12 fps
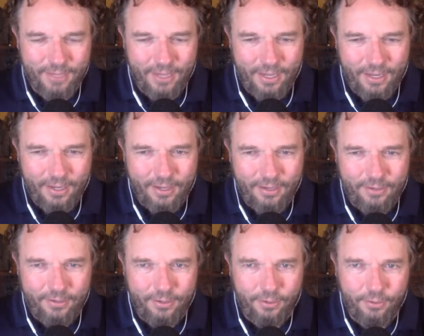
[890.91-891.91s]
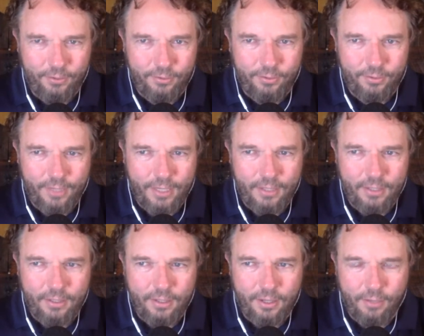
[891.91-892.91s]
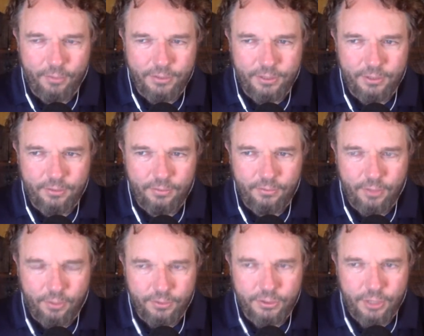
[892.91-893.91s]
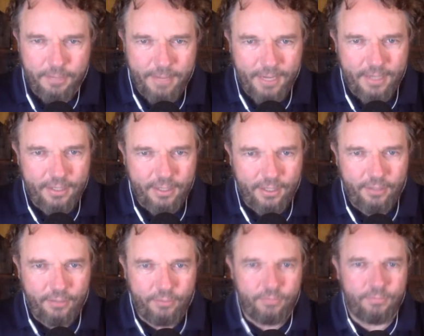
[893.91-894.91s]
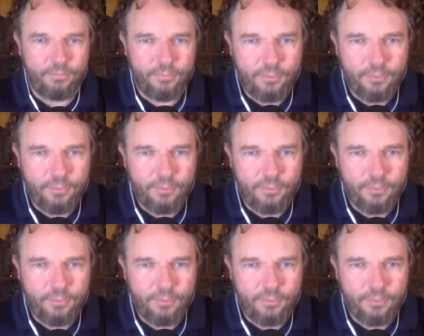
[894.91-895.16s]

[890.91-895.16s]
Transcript: I you know you you hit uh, was it no it was Tribeca that you